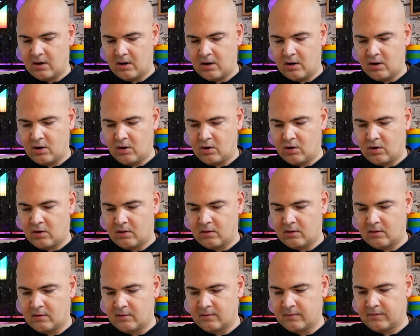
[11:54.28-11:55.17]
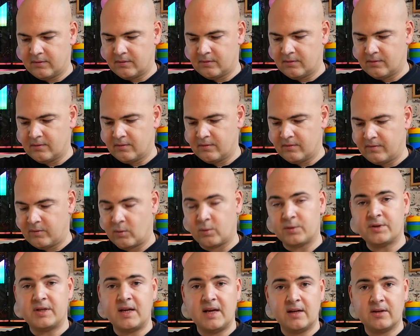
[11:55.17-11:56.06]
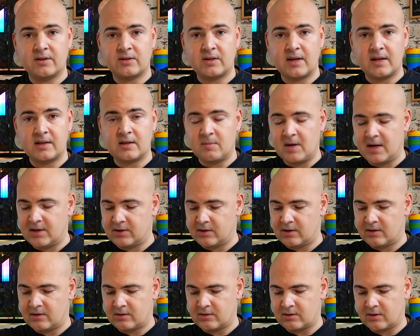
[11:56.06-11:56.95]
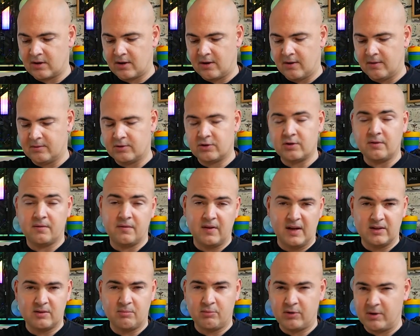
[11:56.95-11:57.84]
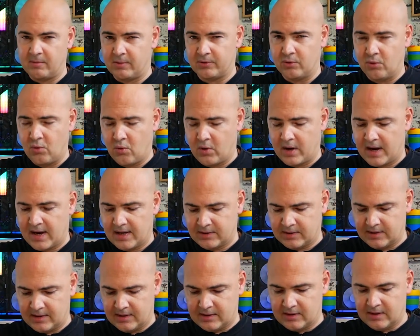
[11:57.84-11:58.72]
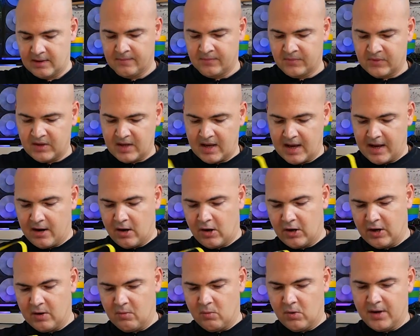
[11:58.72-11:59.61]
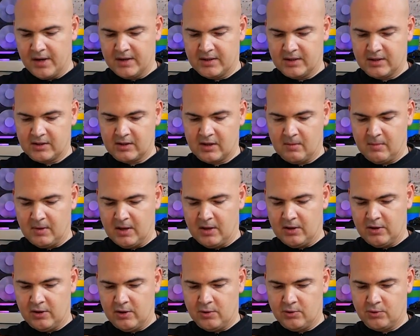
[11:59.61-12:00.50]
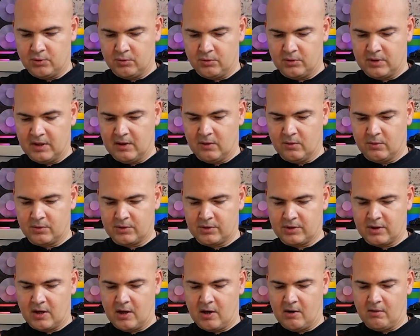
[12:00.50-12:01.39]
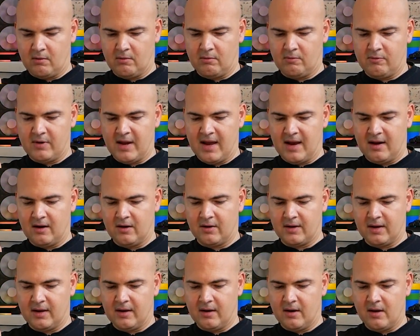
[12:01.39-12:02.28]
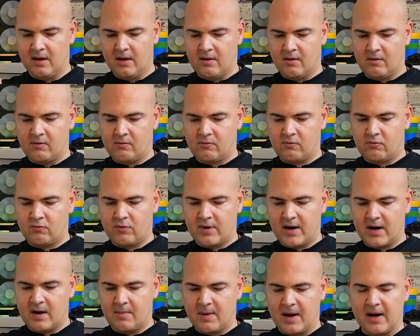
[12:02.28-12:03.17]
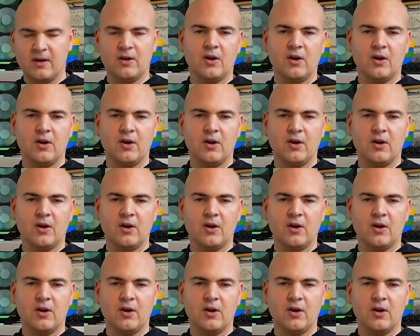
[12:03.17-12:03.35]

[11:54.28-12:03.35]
of 14 centimeters, so should fit into pretty much all cases. And height wise, it's going to be the usual deal. So yeah, looking around about